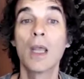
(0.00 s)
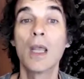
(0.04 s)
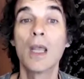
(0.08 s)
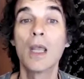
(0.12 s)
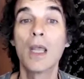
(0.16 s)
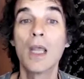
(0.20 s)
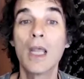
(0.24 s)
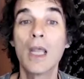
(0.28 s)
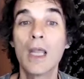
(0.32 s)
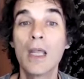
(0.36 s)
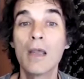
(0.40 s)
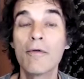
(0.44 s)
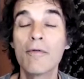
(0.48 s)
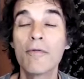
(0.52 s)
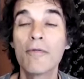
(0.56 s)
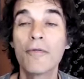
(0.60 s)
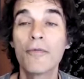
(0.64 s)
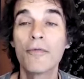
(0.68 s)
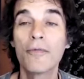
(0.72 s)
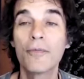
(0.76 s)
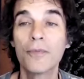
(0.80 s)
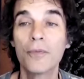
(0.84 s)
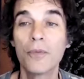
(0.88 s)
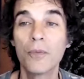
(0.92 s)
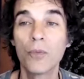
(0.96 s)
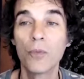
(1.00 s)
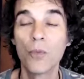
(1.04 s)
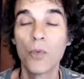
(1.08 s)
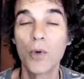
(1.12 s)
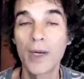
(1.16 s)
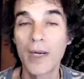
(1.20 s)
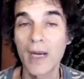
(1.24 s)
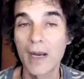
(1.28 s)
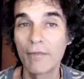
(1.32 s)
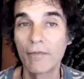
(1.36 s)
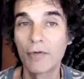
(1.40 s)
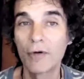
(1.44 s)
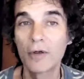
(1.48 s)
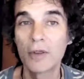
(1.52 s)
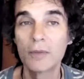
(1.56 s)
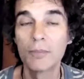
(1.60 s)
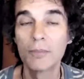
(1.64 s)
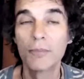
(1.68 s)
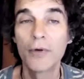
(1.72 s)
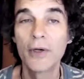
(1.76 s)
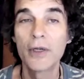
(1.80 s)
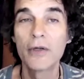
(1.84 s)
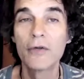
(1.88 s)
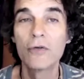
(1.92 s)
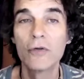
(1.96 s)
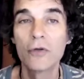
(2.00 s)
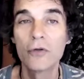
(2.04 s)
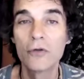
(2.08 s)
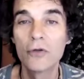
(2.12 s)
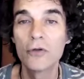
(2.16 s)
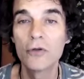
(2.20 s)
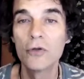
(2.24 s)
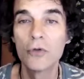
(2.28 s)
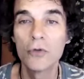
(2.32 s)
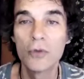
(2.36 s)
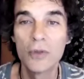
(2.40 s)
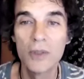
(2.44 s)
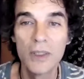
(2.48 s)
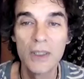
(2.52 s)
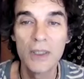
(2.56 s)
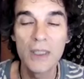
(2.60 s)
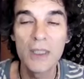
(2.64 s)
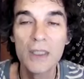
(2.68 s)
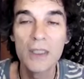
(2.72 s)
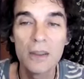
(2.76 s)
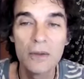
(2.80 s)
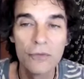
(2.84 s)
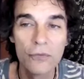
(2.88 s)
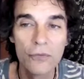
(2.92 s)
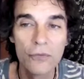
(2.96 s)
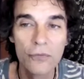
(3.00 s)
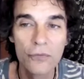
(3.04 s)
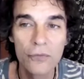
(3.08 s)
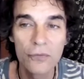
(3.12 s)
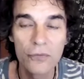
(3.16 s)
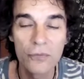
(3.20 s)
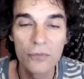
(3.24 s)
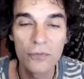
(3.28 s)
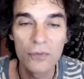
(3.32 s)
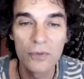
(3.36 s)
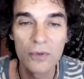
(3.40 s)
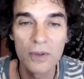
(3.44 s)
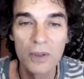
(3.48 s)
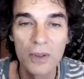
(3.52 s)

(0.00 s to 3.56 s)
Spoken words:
If whatever brings you to your knees,